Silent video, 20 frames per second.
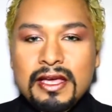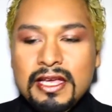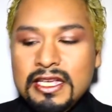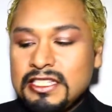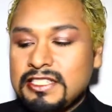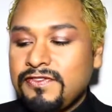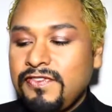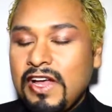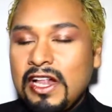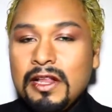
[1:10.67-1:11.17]

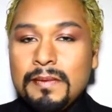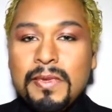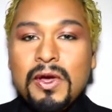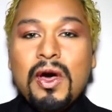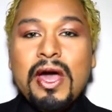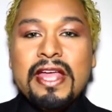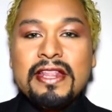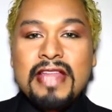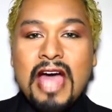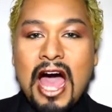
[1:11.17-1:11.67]
It's available
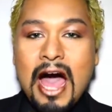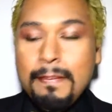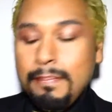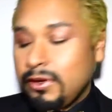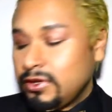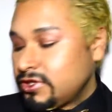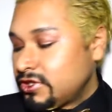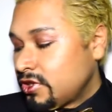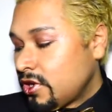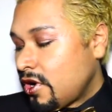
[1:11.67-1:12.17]
in
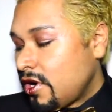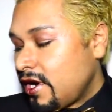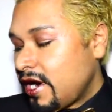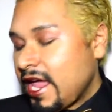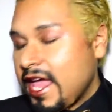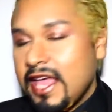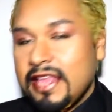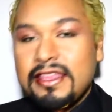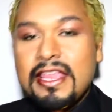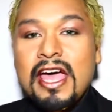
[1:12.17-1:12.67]
Apple Store
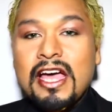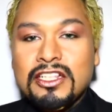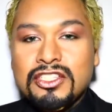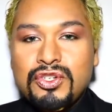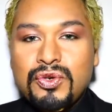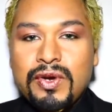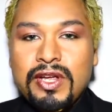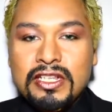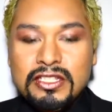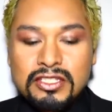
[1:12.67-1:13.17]
and
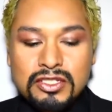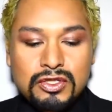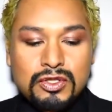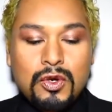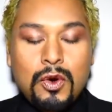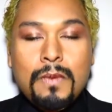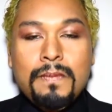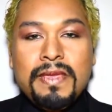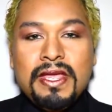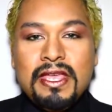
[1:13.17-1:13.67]
Android.
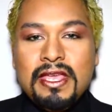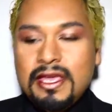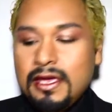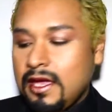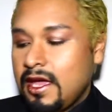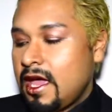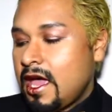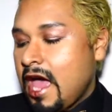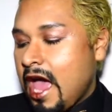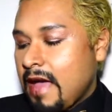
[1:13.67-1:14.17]
So me,
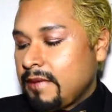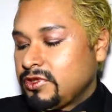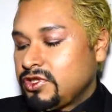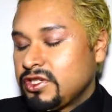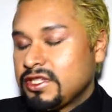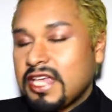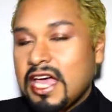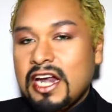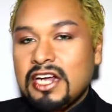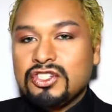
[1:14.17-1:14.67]
I'm
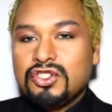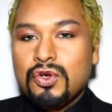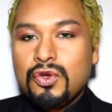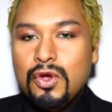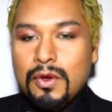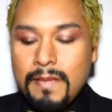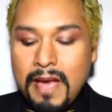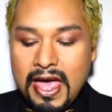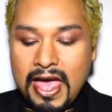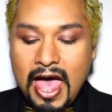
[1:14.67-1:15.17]
just gonna show
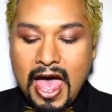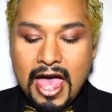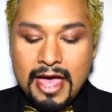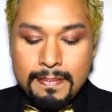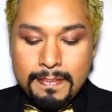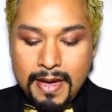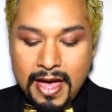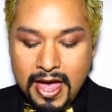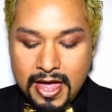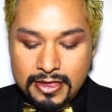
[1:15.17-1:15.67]
you my
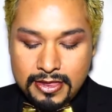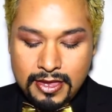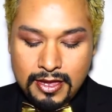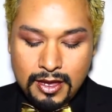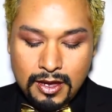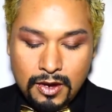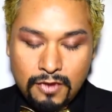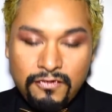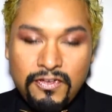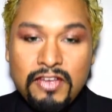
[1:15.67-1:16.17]
iPad
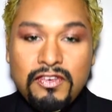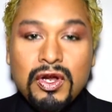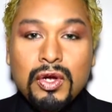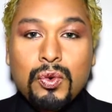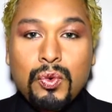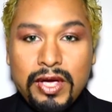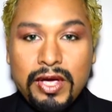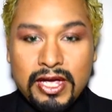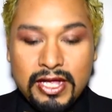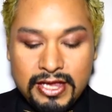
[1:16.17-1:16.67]
very
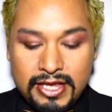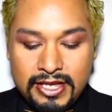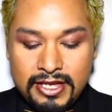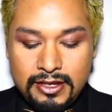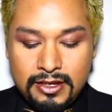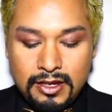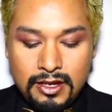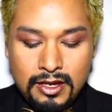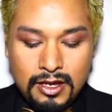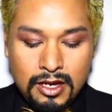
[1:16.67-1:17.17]

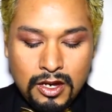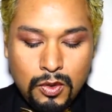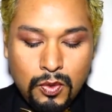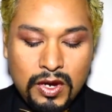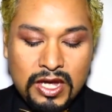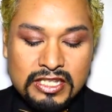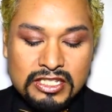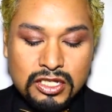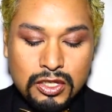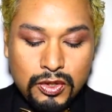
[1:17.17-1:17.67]
quickly,
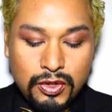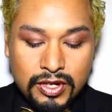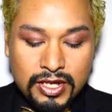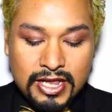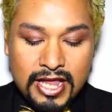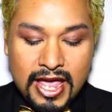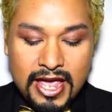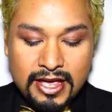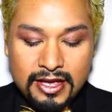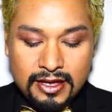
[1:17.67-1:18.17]
what it look
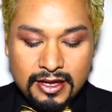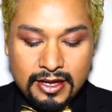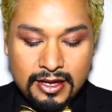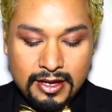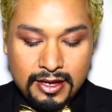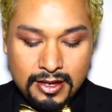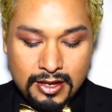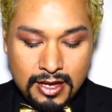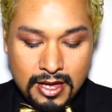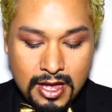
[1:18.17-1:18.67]

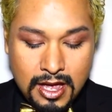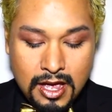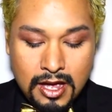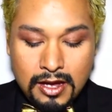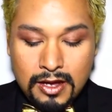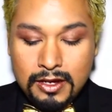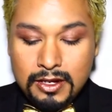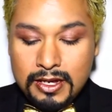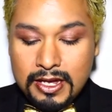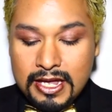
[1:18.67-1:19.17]
like.
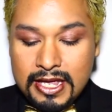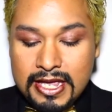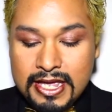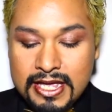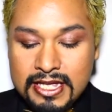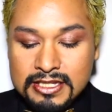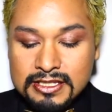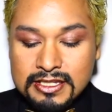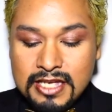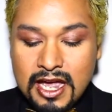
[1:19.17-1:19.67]

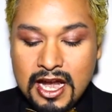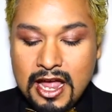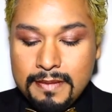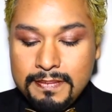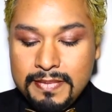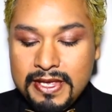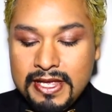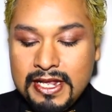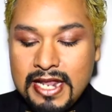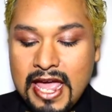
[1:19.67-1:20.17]
It's gonna
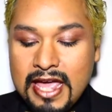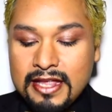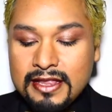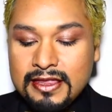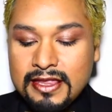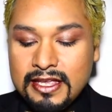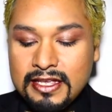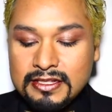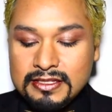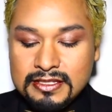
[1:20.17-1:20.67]
be
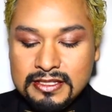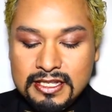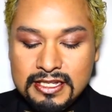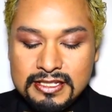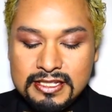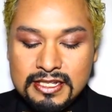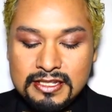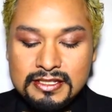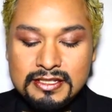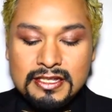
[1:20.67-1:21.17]
like this.
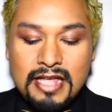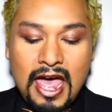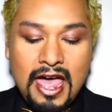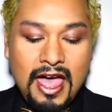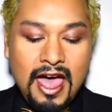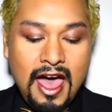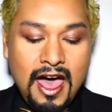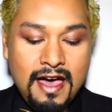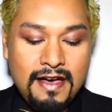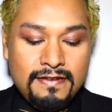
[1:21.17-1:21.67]
This is, I
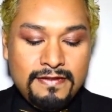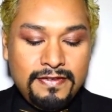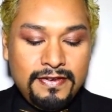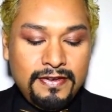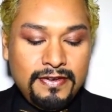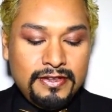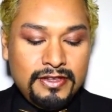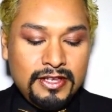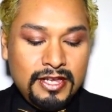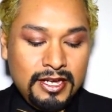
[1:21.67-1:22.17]

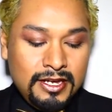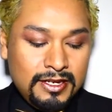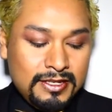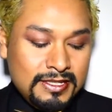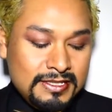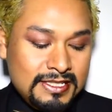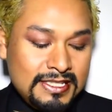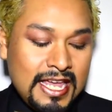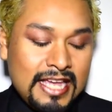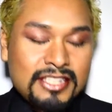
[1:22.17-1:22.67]
have the
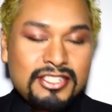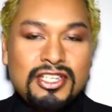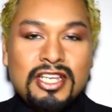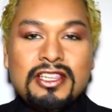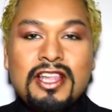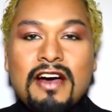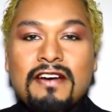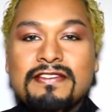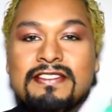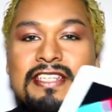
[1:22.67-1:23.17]
section of